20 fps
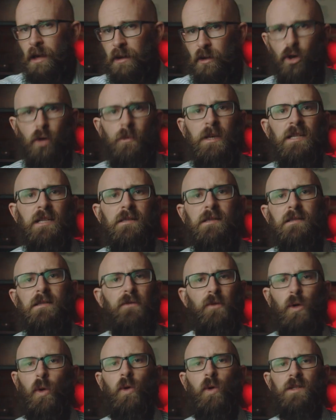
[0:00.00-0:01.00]
The communists,
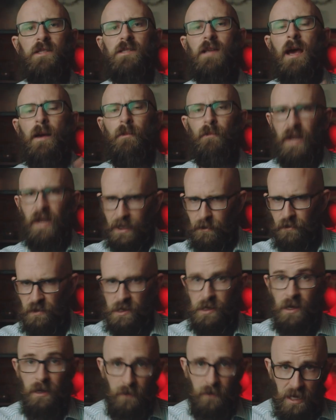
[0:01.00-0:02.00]
of course,
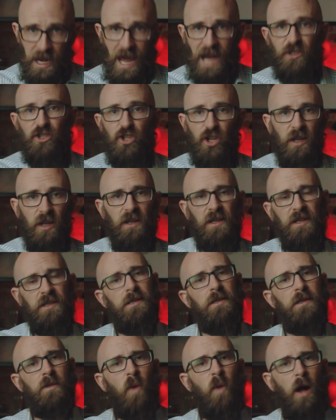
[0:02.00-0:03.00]
blamed the
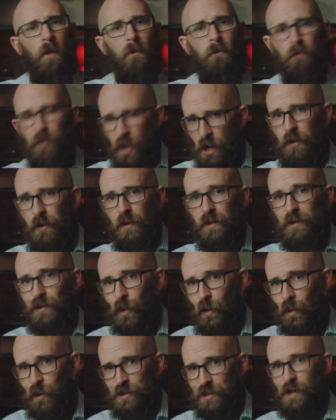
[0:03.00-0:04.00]
nationalists, while both
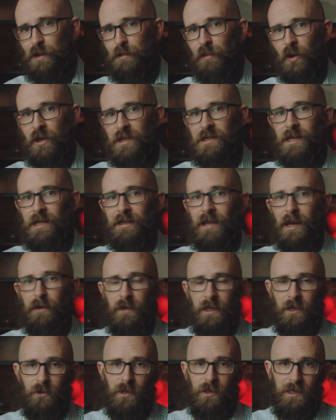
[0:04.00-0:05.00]
also pointed their
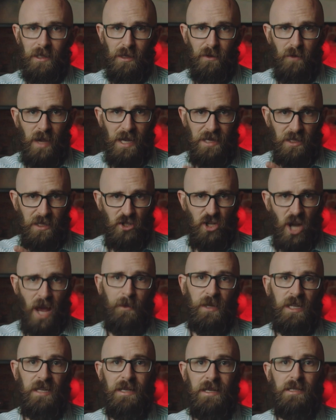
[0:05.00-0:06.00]
finger at the invading
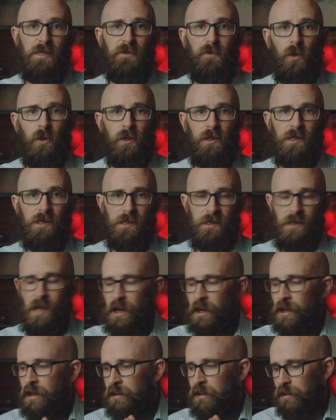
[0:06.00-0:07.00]
Japanese force as
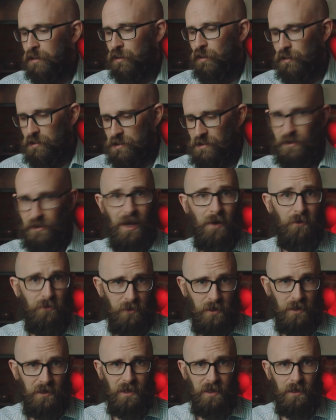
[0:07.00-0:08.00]
the cause of
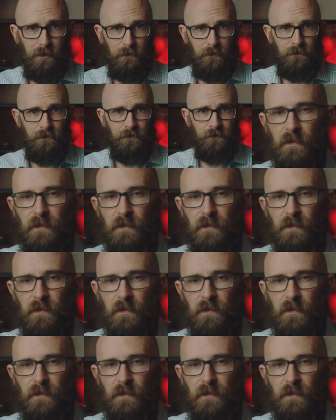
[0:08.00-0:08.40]
everything.